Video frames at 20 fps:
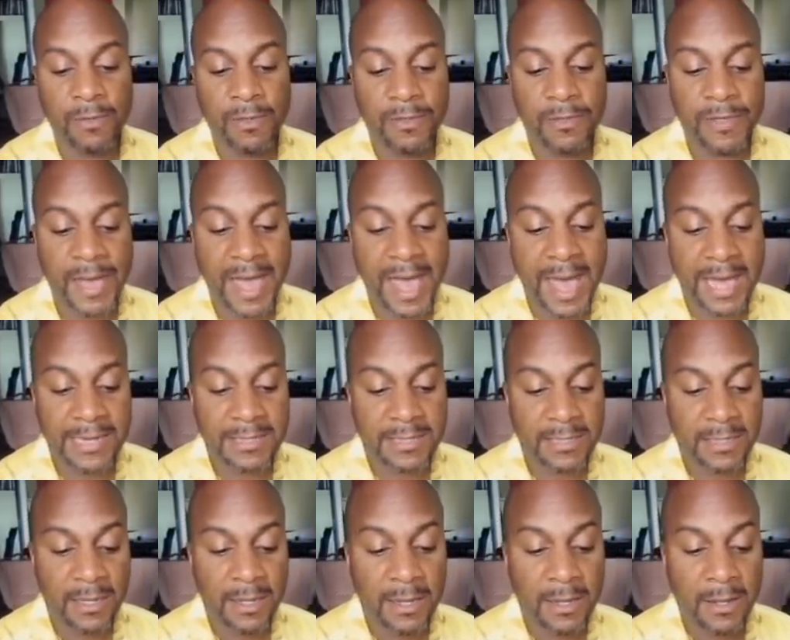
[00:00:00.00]
that
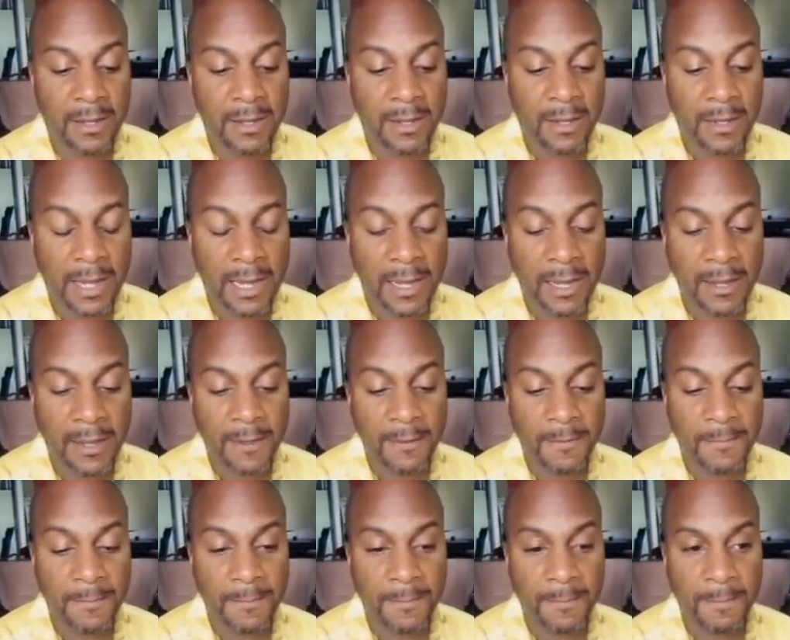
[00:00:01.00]

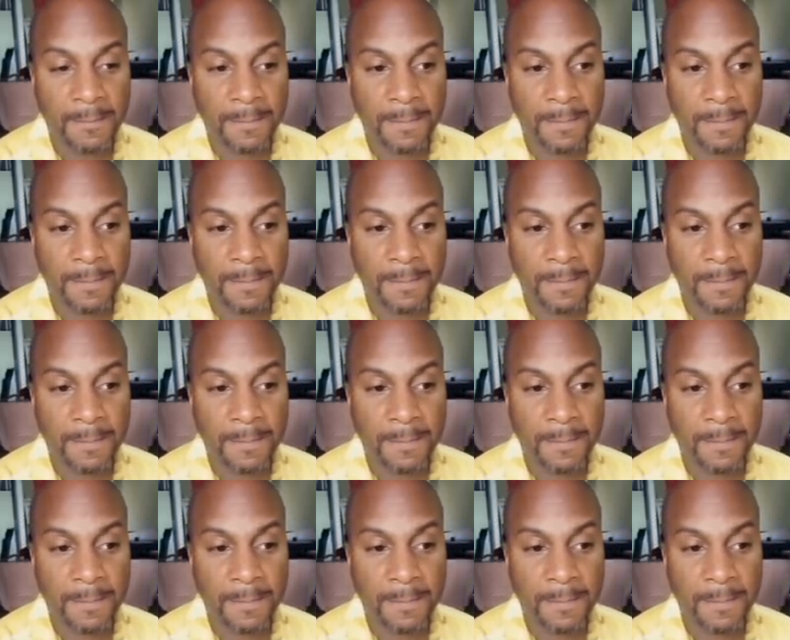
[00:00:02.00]
um,